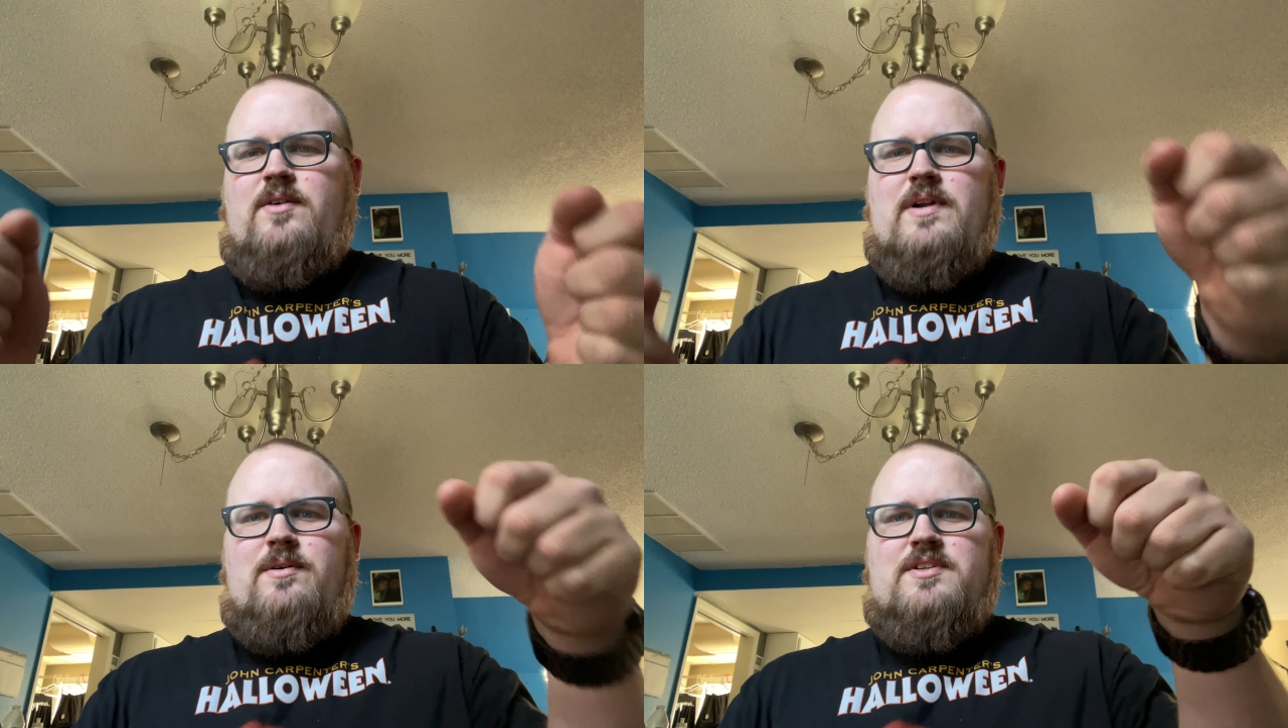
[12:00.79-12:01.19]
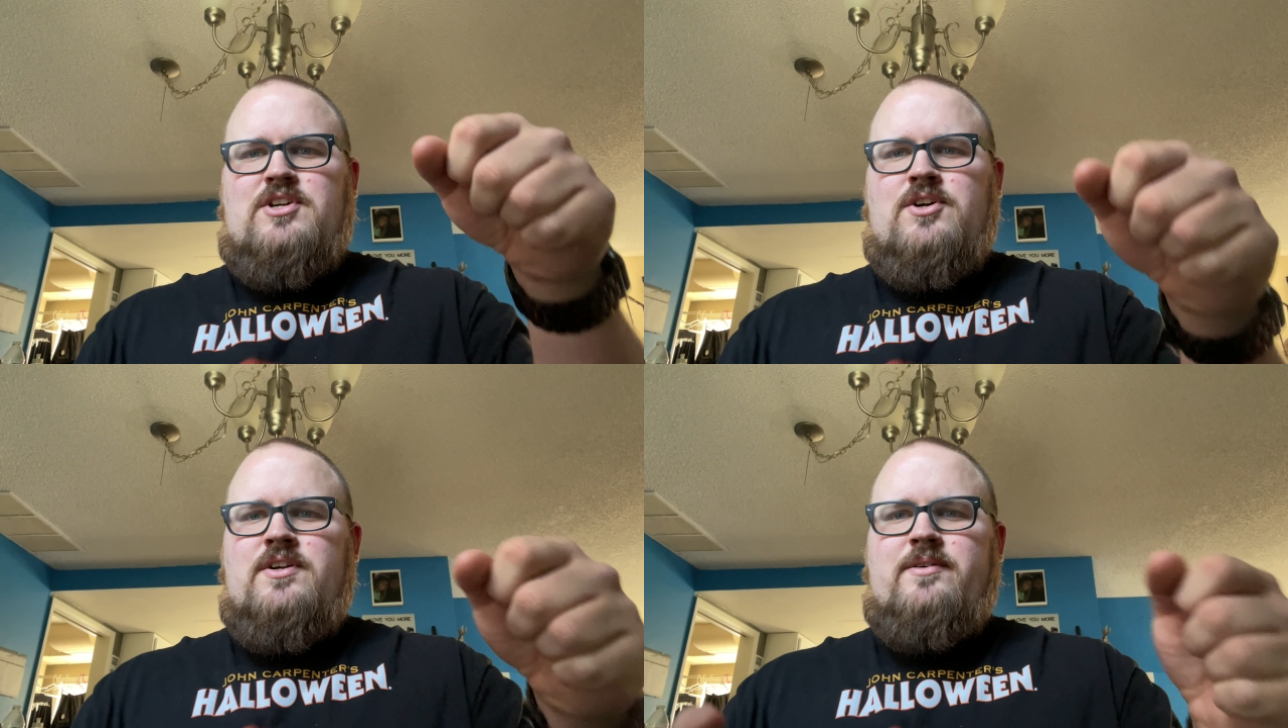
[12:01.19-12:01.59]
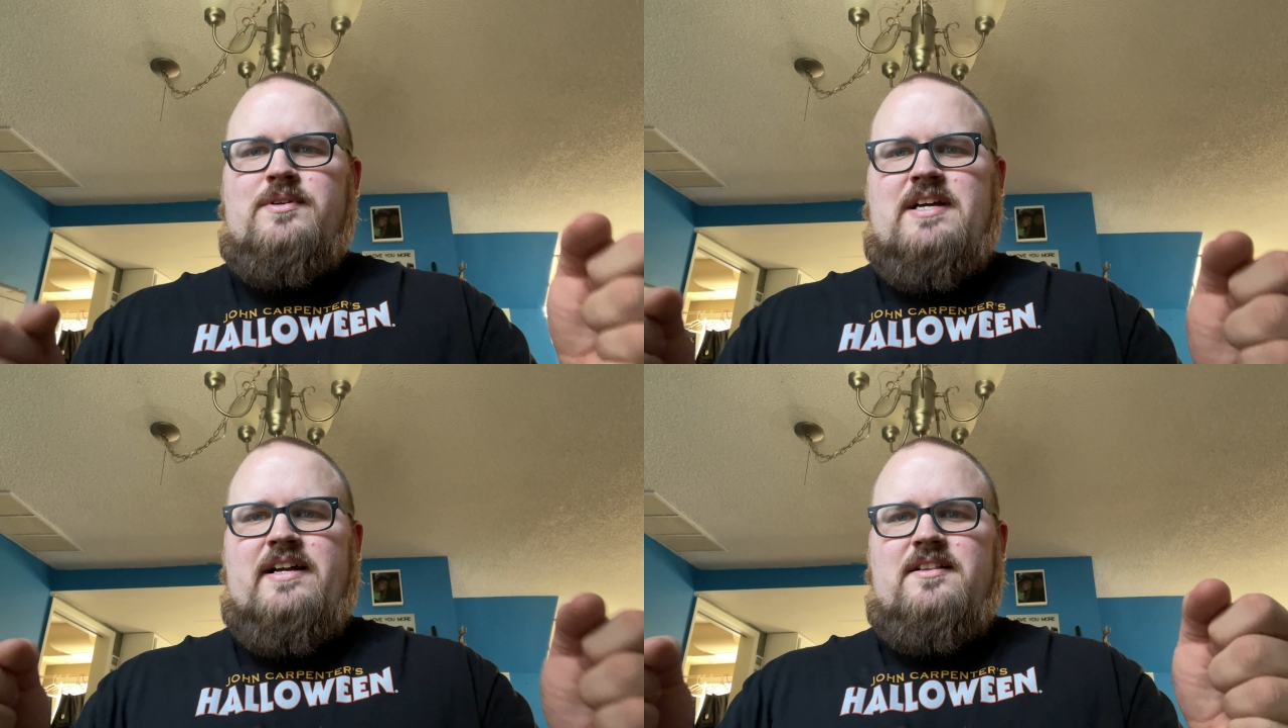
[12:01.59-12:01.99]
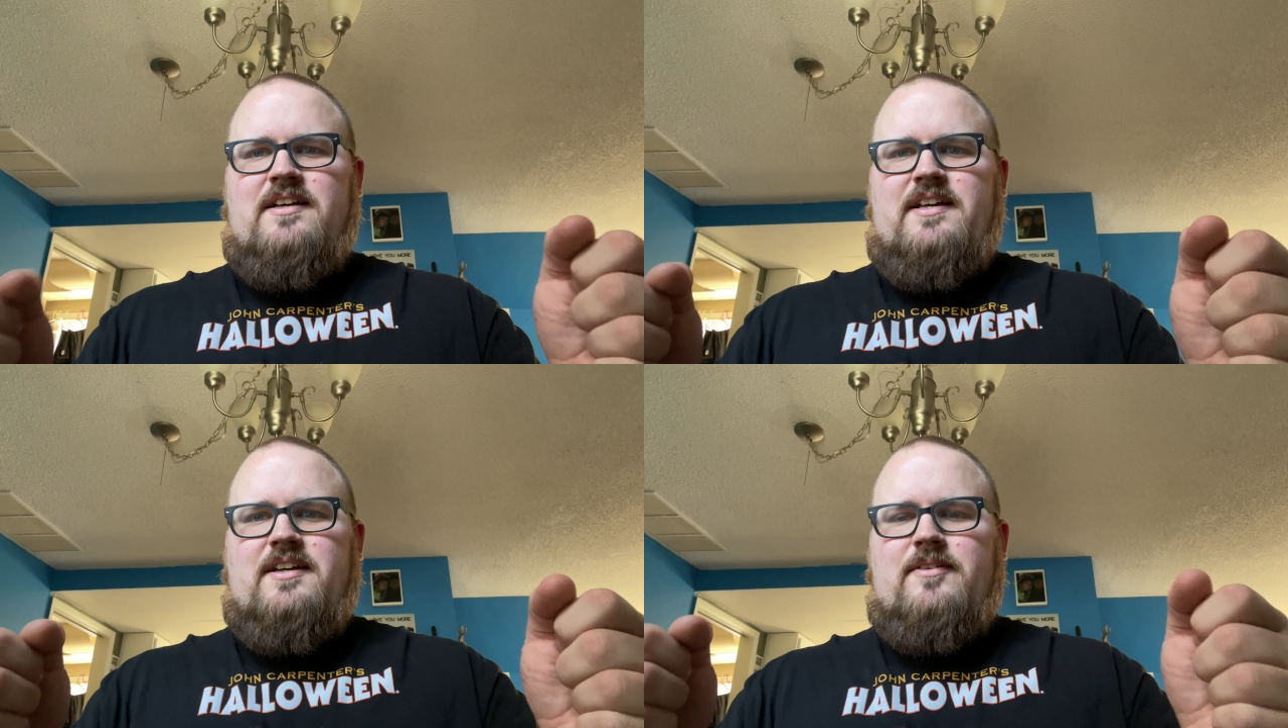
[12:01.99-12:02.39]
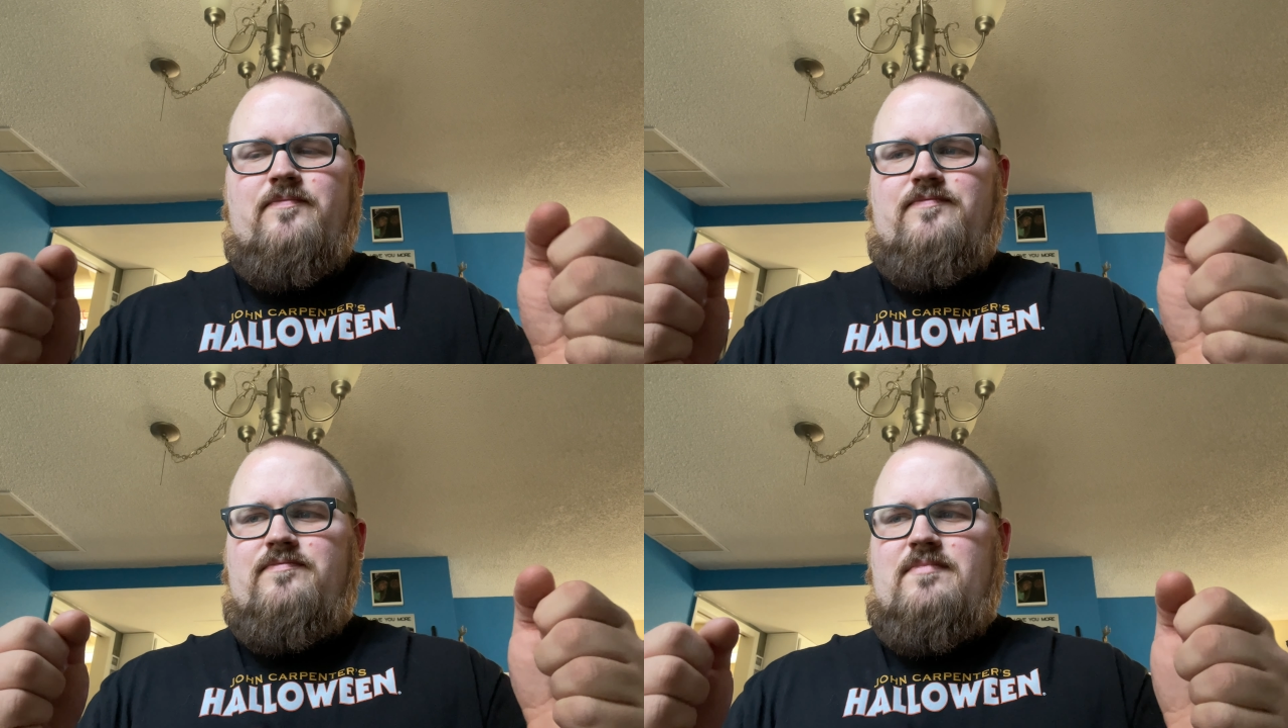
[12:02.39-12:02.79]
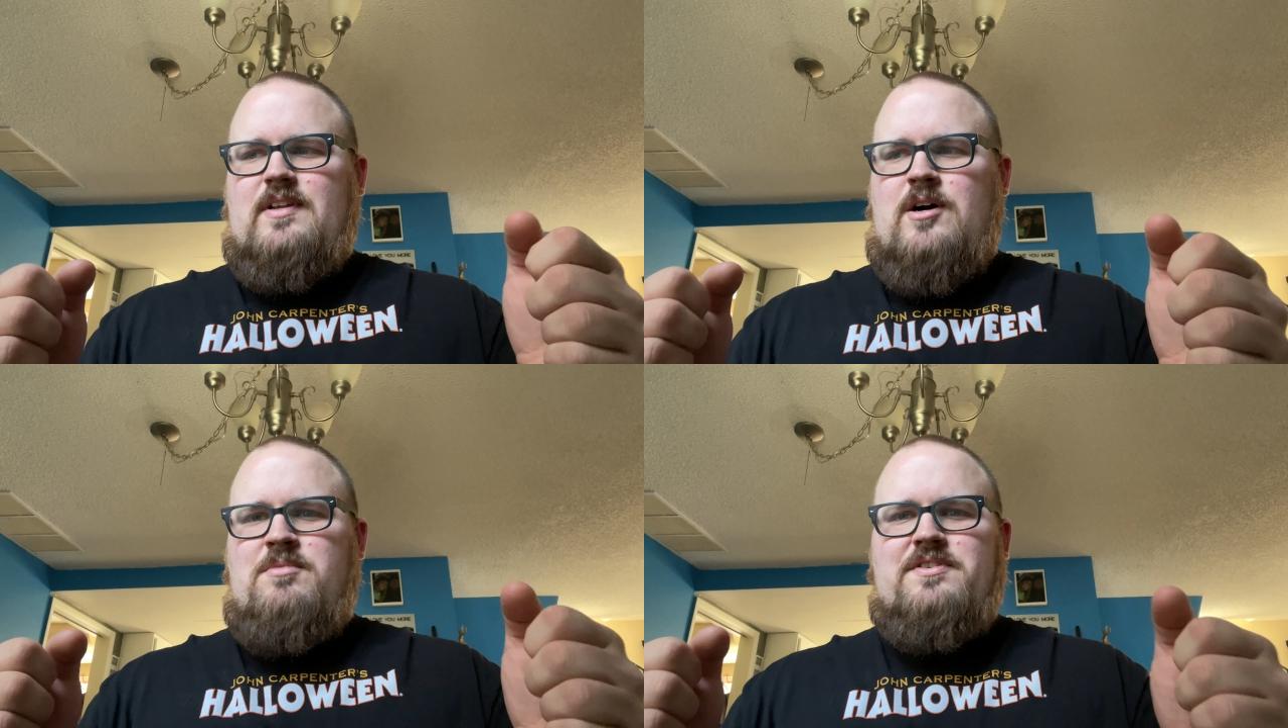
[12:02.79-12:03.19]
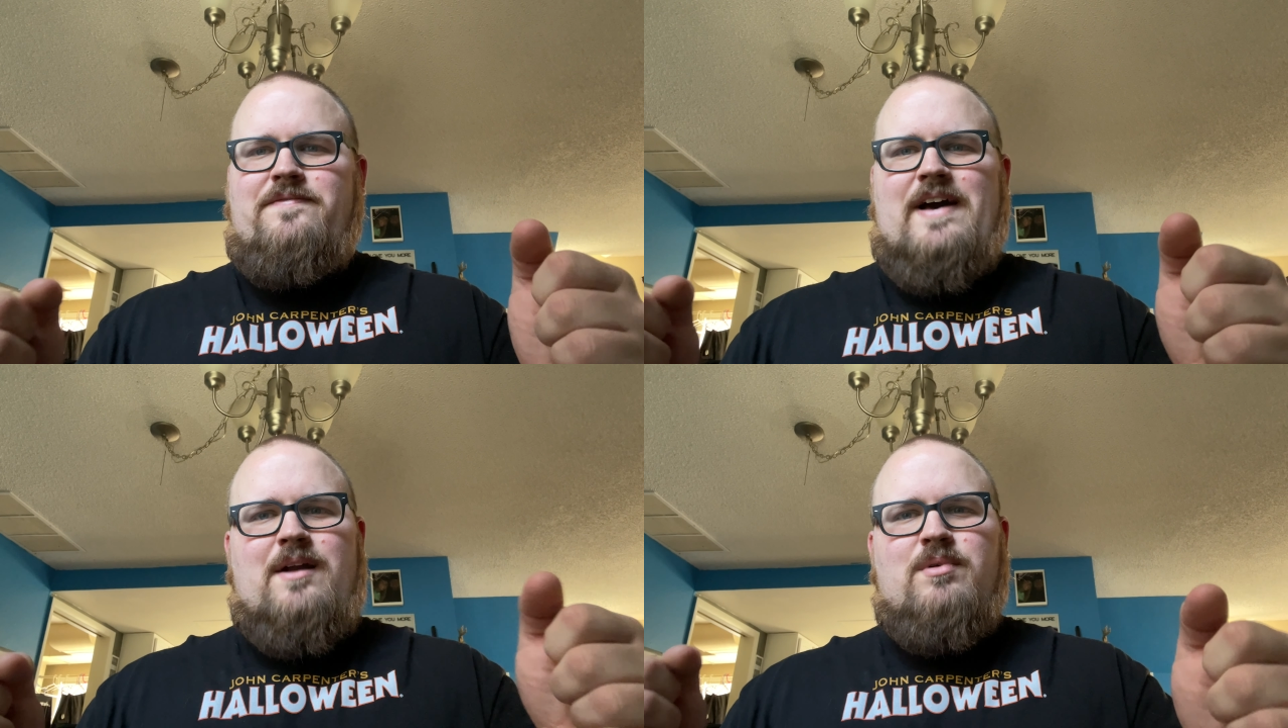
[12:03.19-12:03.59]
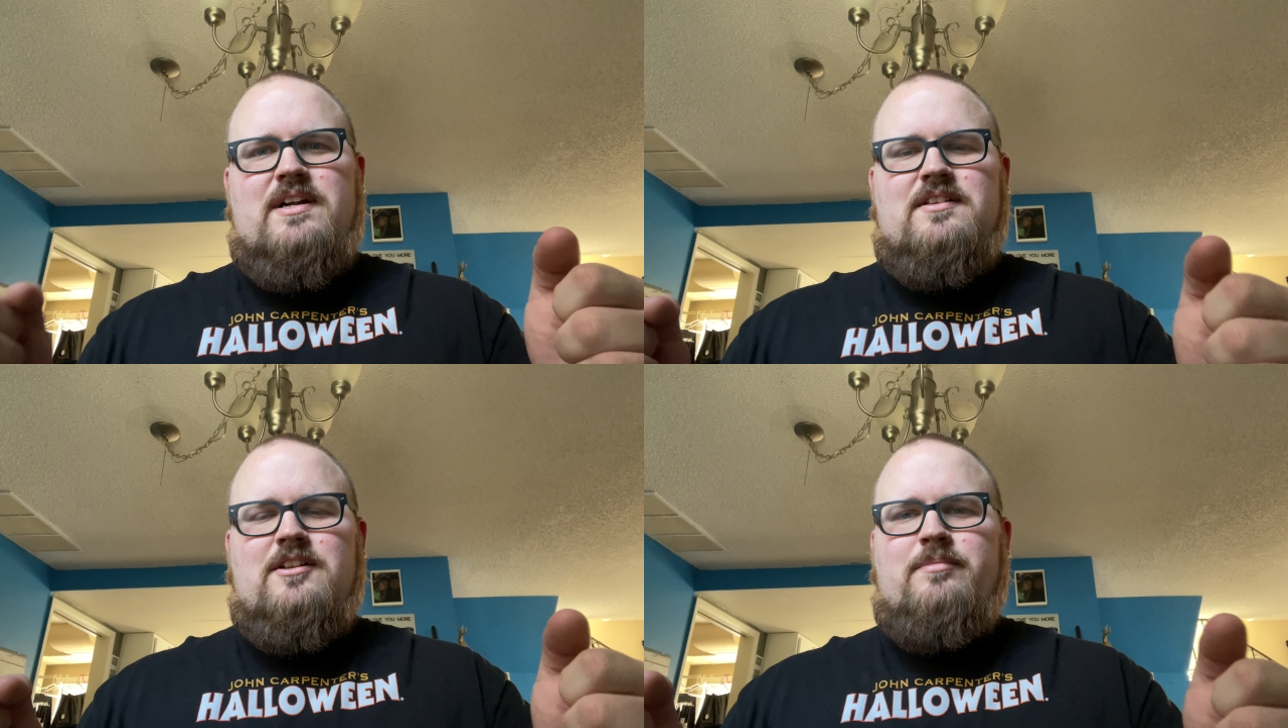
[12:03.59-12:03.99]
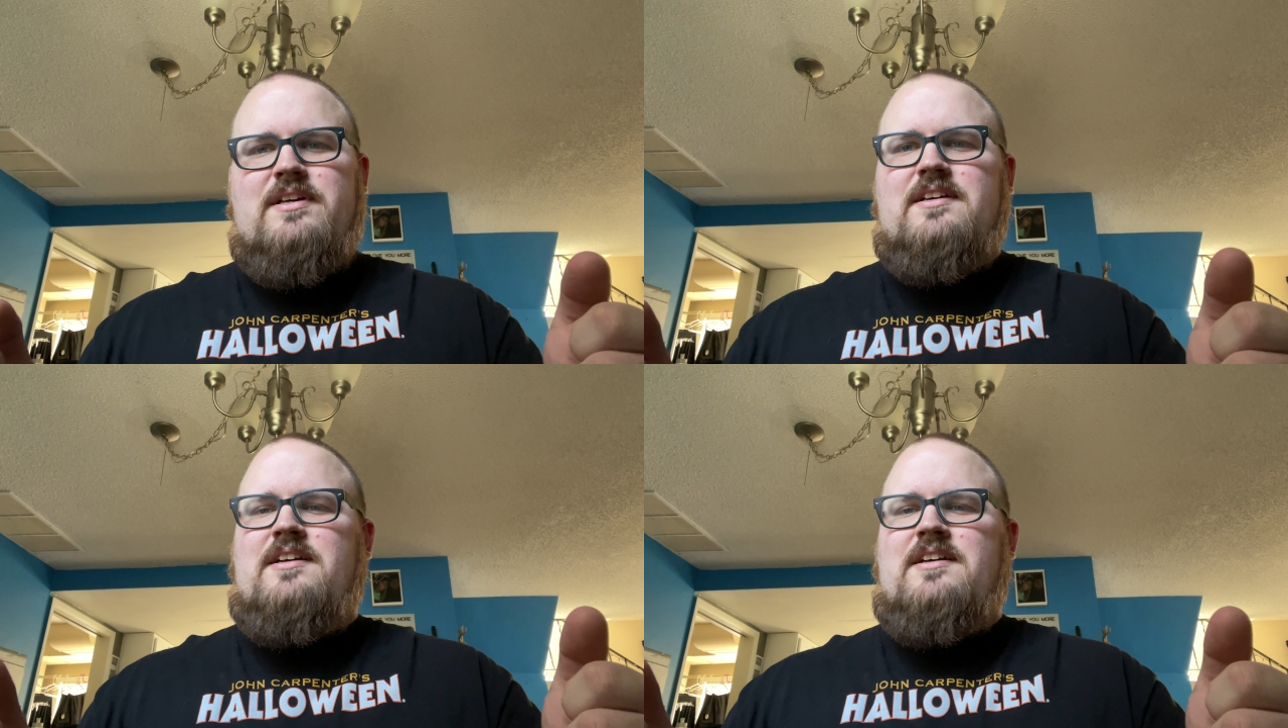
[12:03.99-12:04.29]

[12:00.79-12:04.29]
I would turn, it would kind of like almost vibrate a little bit.